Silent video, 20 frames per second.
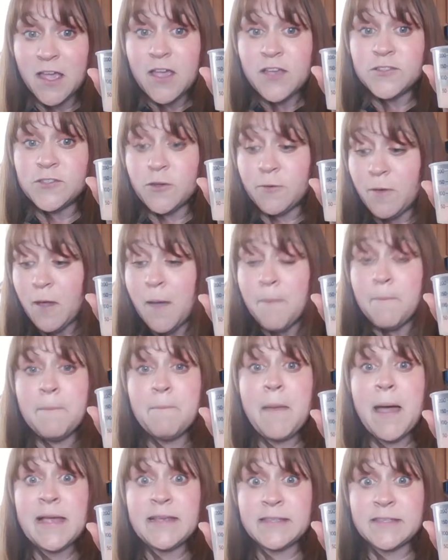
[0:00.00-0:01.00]
So
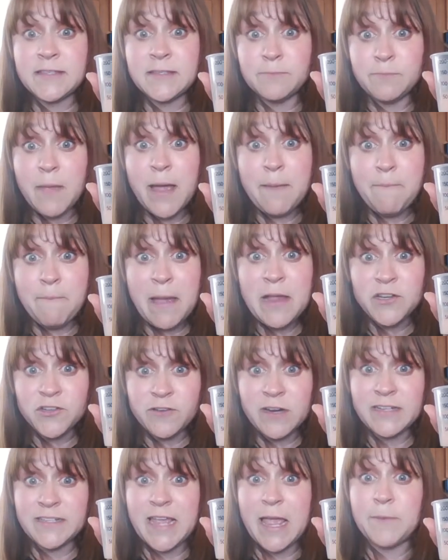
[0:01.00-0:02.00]
my
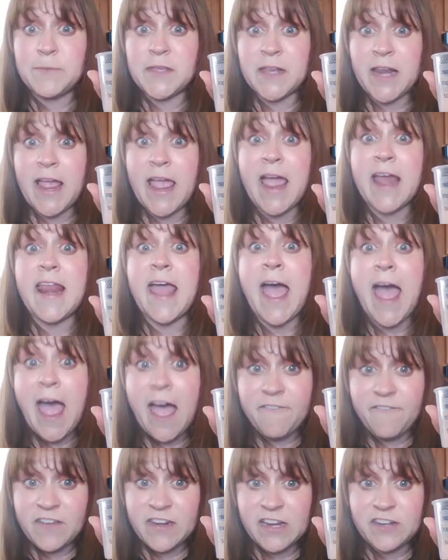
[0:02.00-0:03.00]
measuring tape said I had
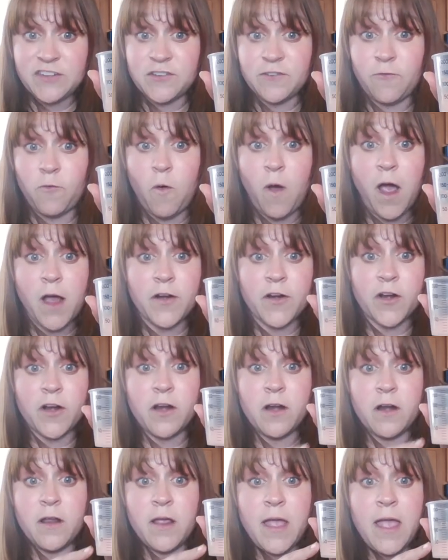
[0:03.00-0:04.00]
1/2 inch of
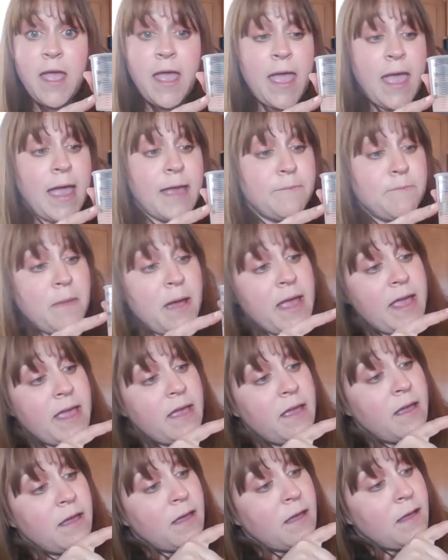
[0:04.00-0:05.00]
water, and my
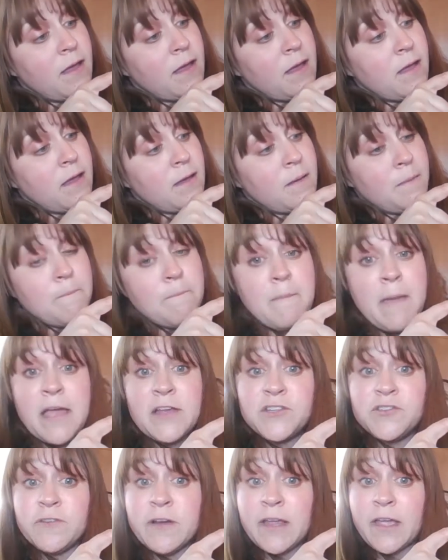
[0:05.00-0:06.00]

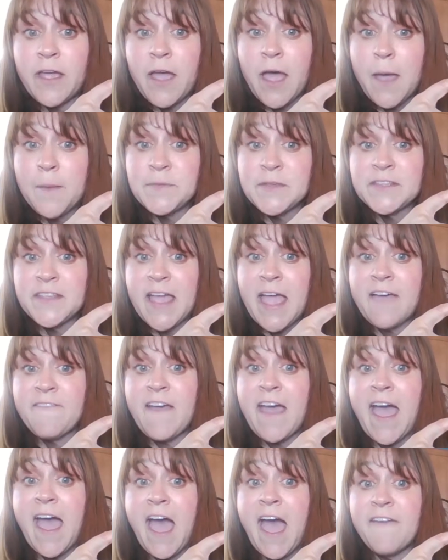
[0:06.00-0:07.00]
measuring cup says I have
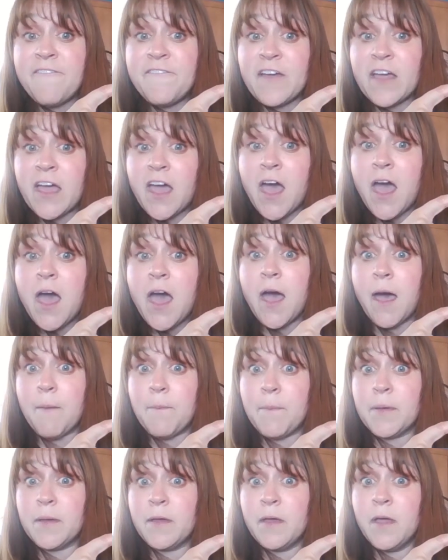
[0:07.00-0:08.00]
1/2 cup.